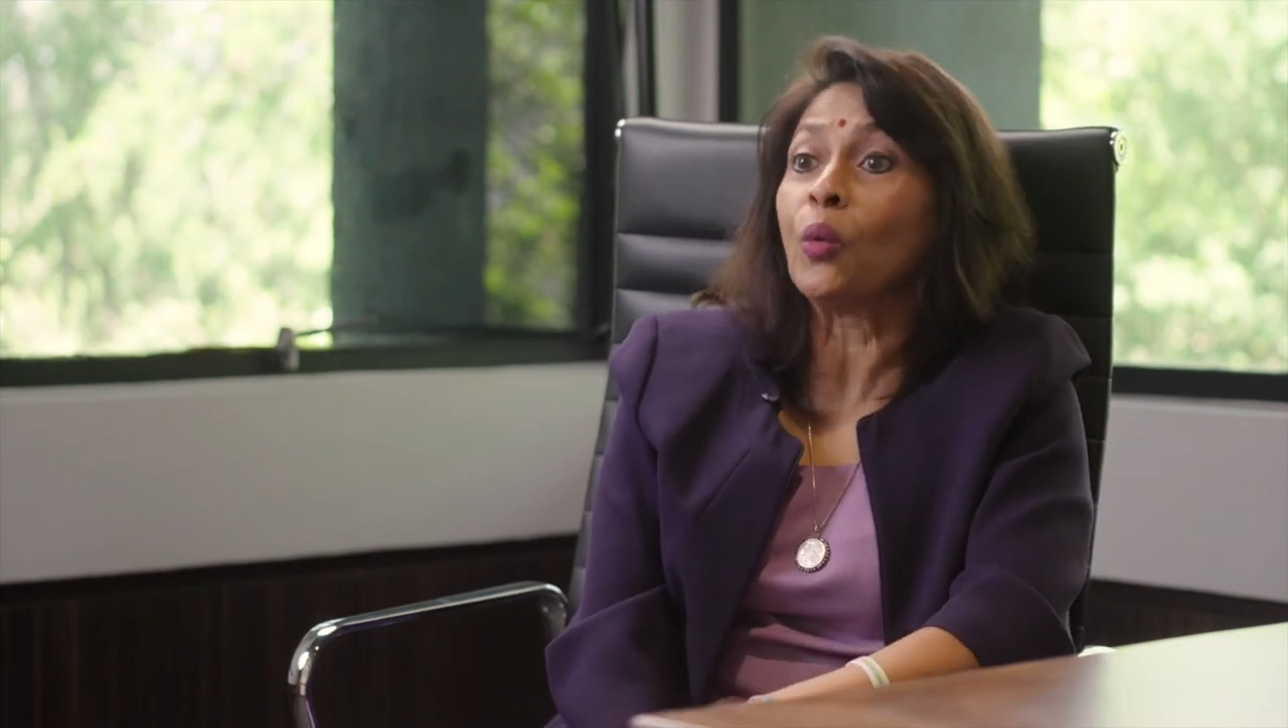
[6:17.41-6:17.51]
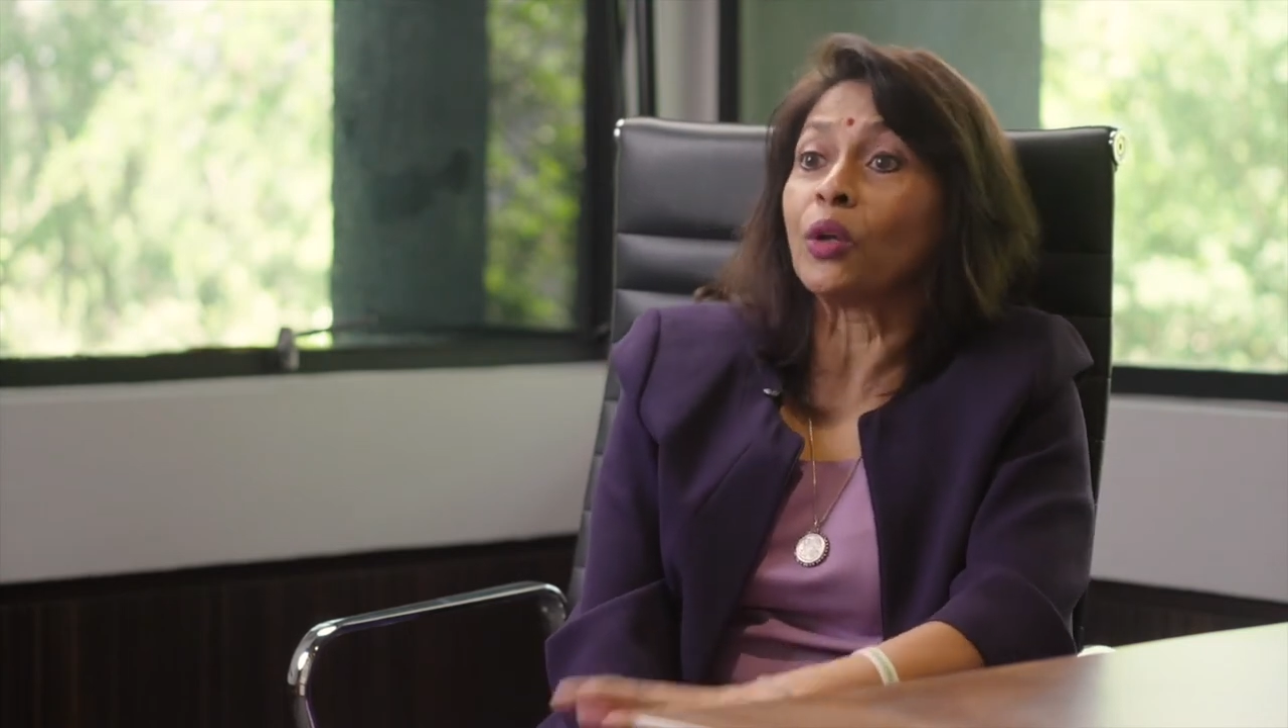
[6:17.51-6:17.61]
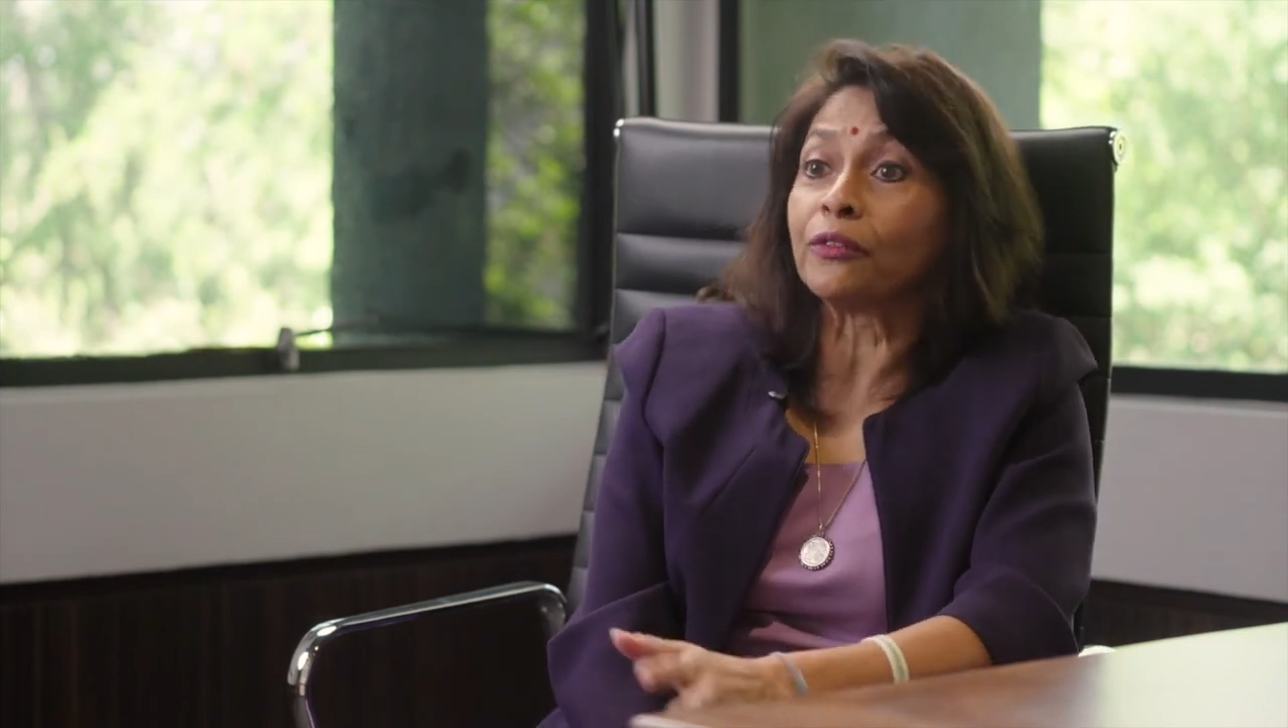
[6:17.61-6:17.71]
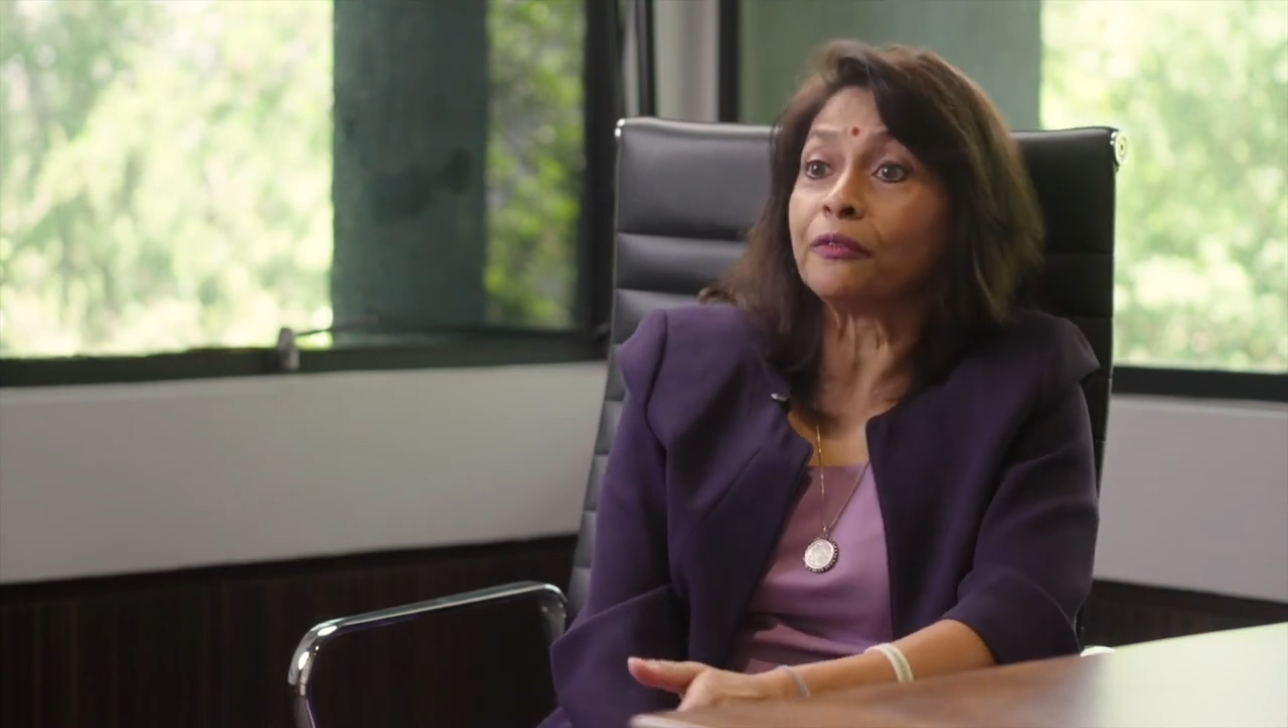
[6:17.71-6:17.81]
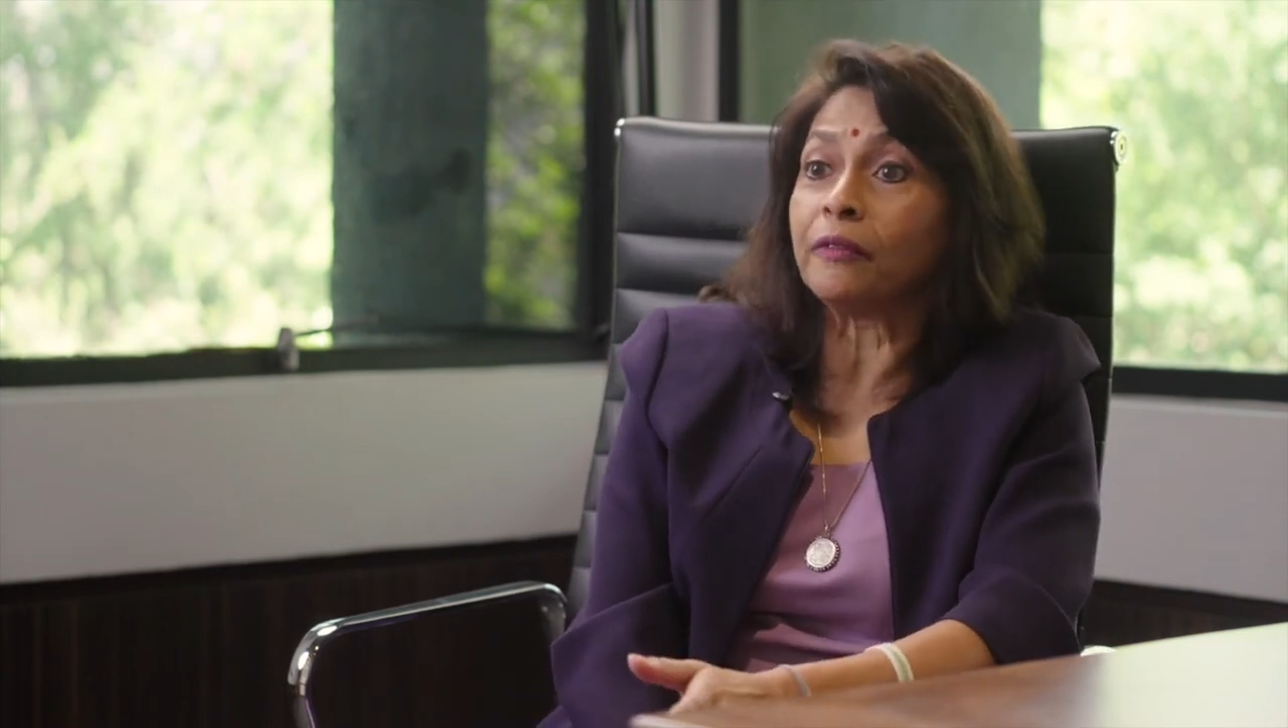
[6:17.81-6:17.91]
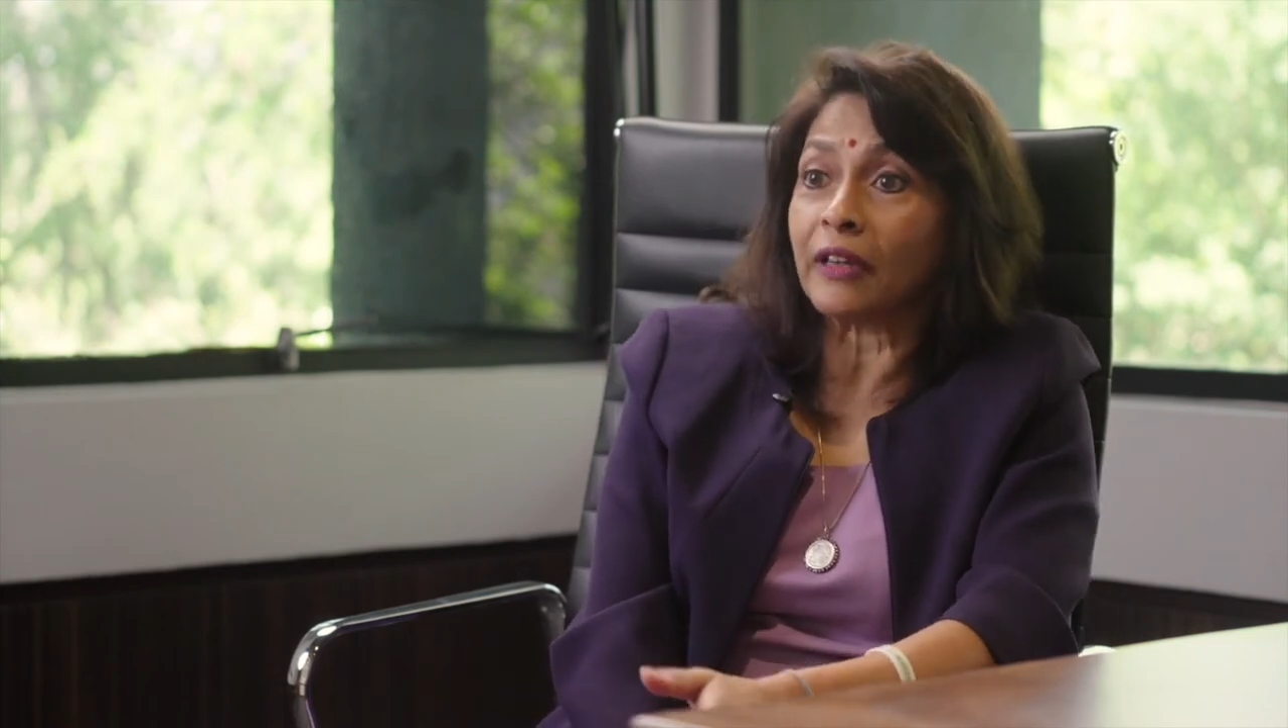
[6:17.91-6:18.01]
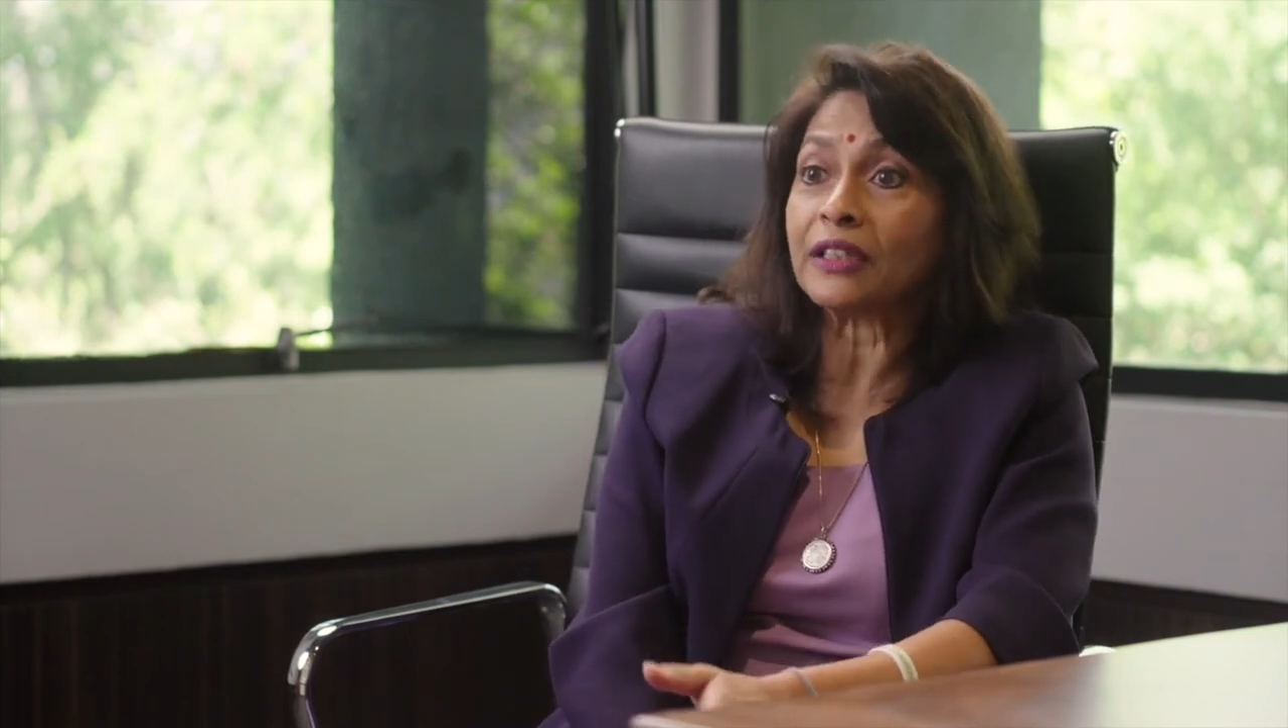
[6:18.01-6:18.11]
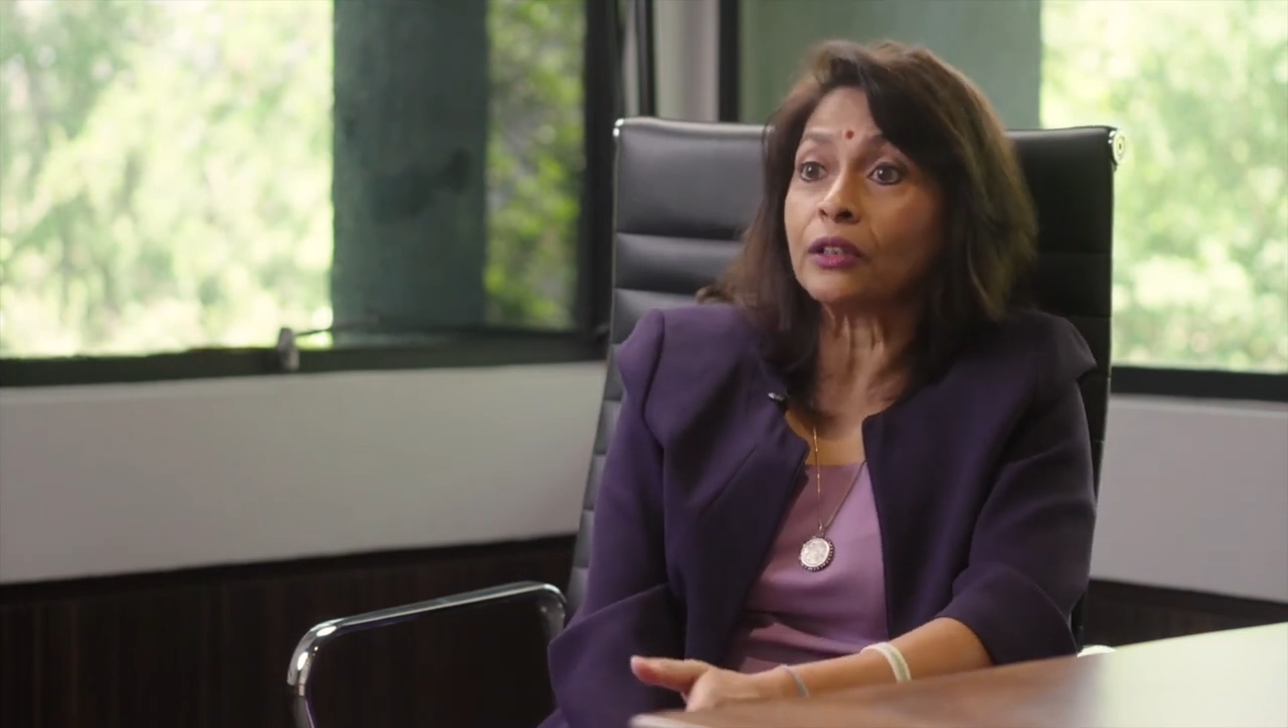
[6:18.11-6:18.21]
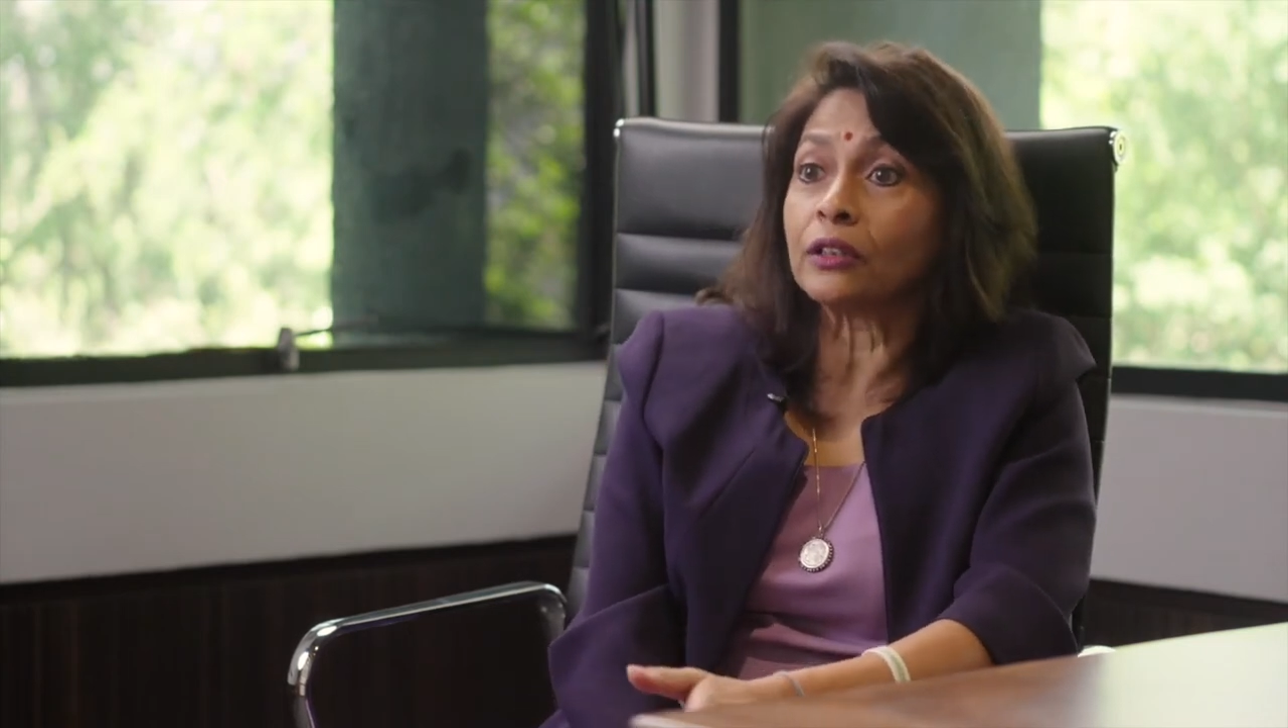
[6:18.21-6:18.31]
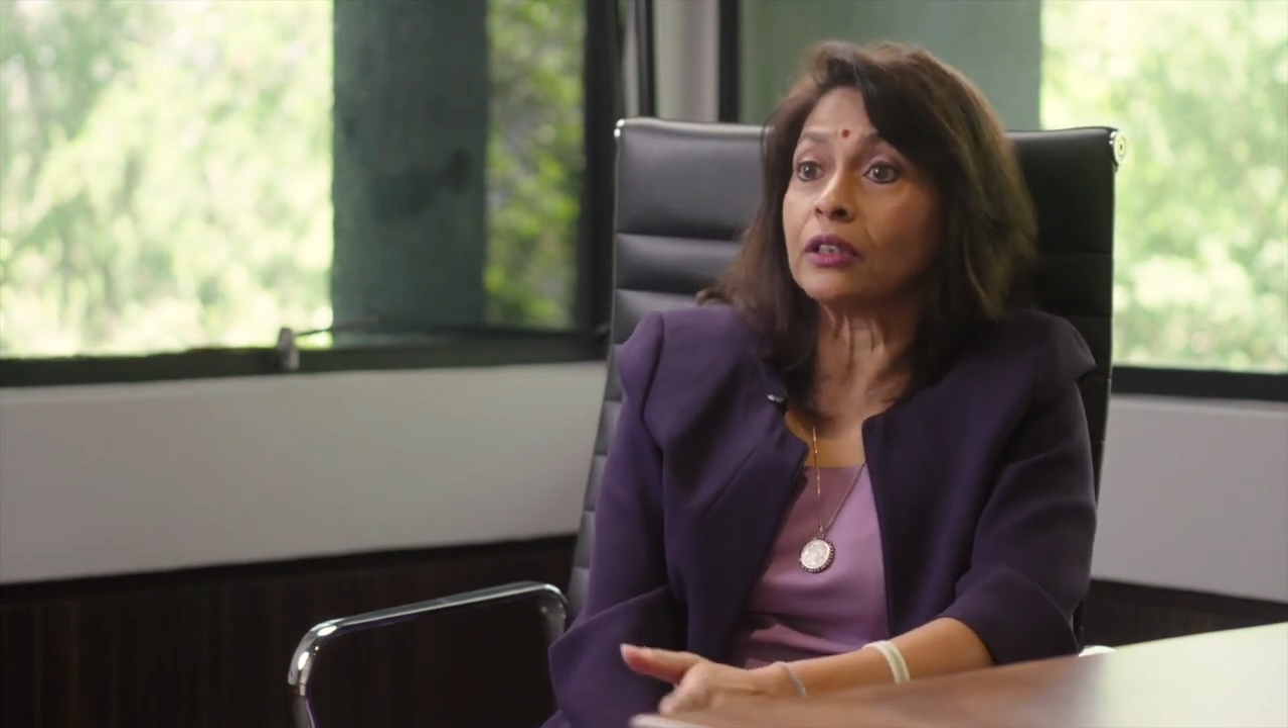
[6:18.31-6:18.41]
while the
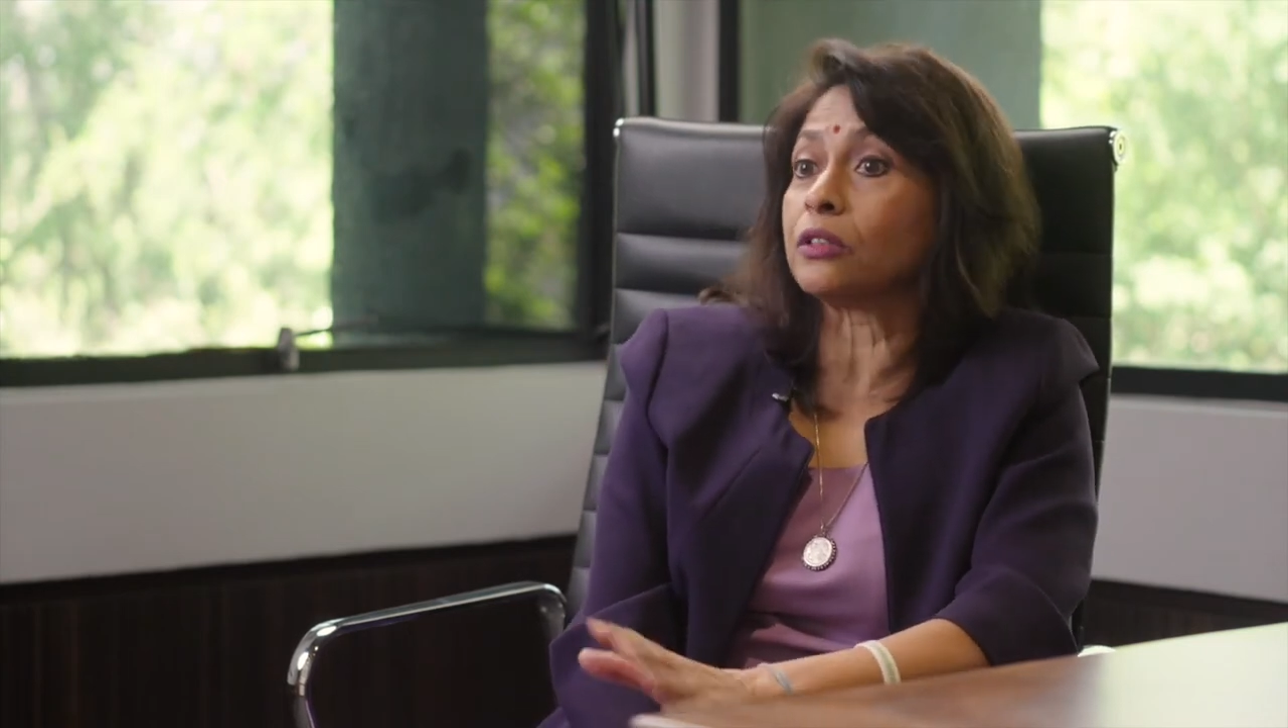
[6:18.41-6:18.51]
vessel